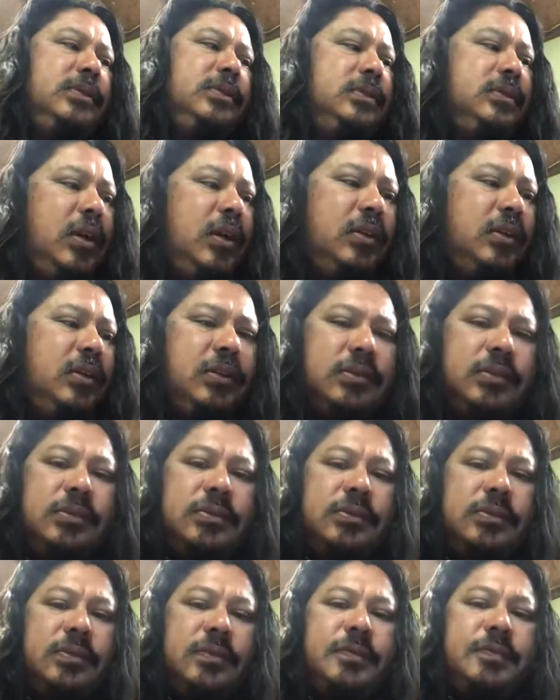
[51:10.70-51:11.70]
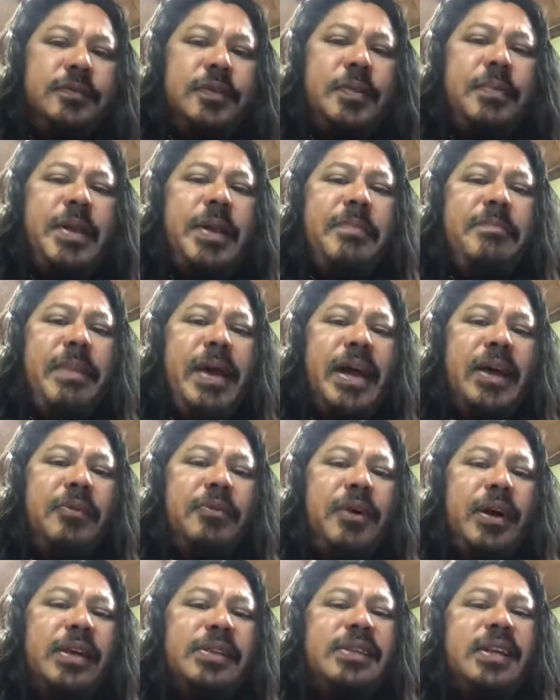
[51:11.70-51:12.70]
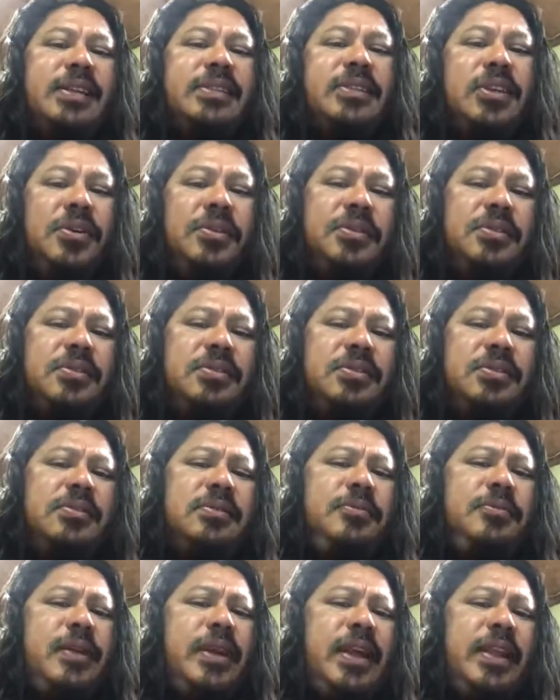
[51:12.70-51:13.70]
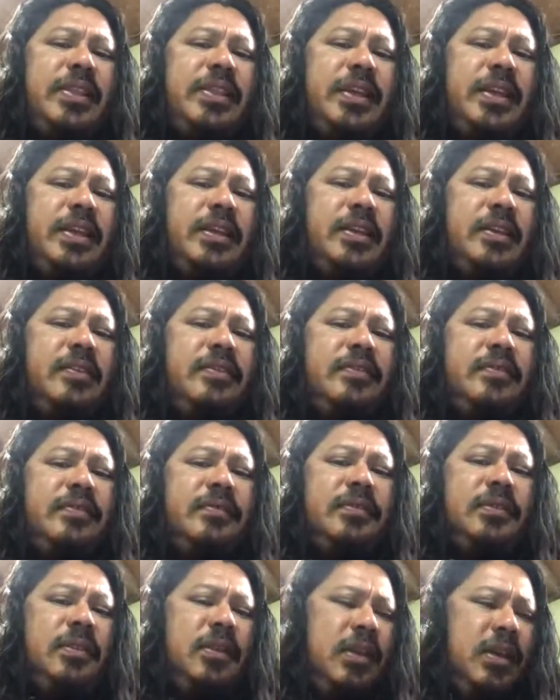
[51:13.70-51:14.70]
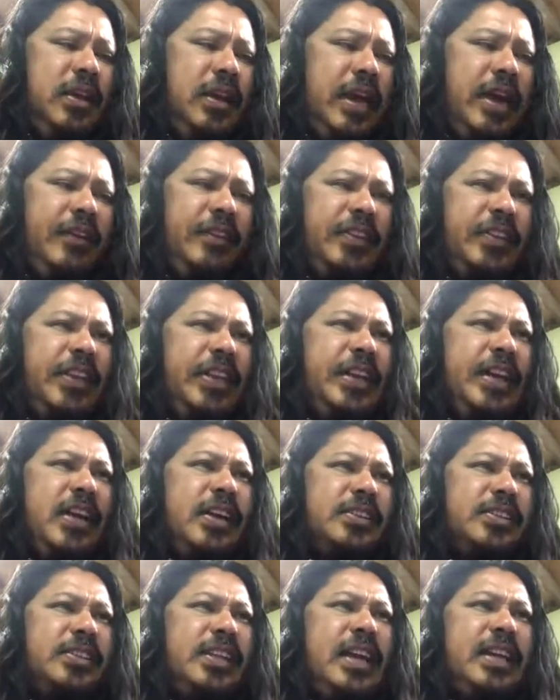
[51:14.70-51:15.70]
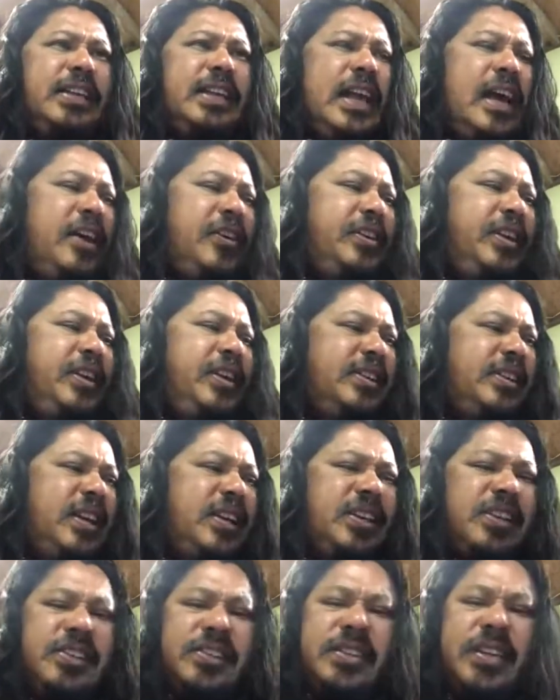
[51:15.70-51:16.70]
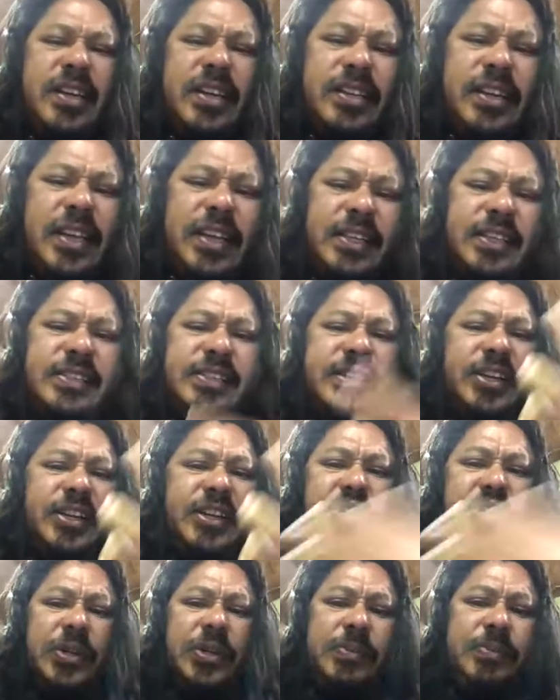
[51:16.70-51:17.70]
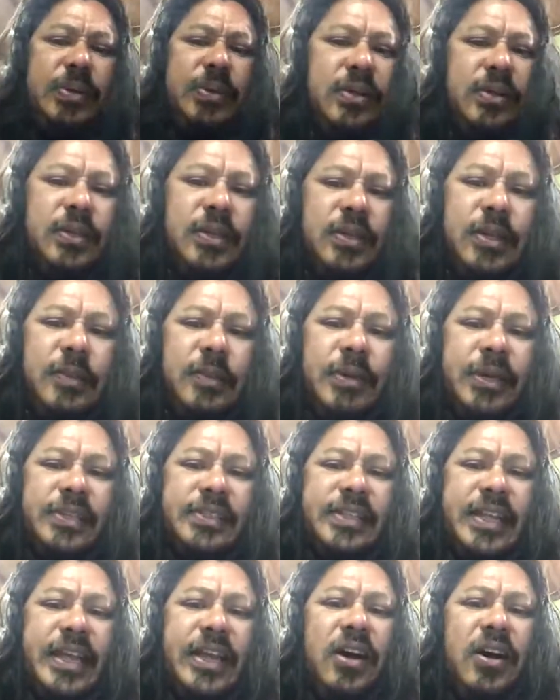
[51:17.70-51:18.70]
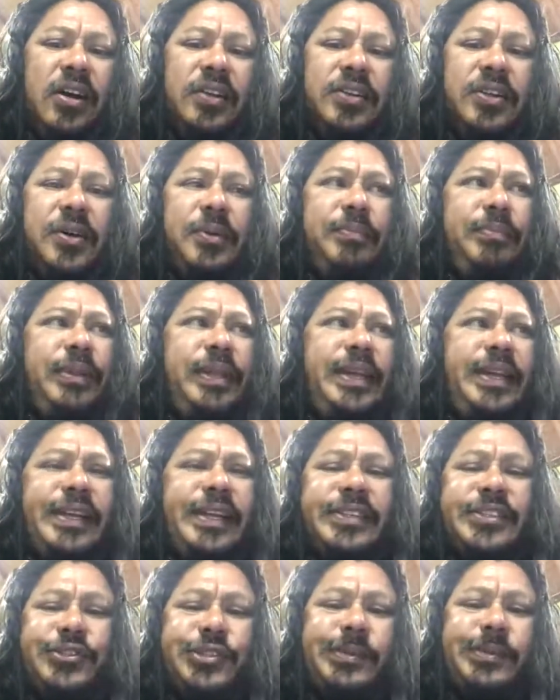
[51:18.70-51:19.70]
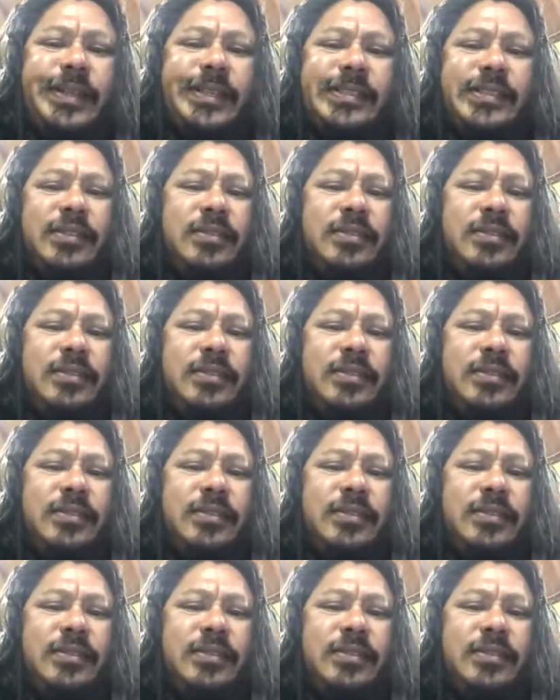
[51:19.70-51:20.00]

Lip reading: So, wise, that's always what I think of. Everything else, like nowadays, I consider it like as a group because they all don't play instruments.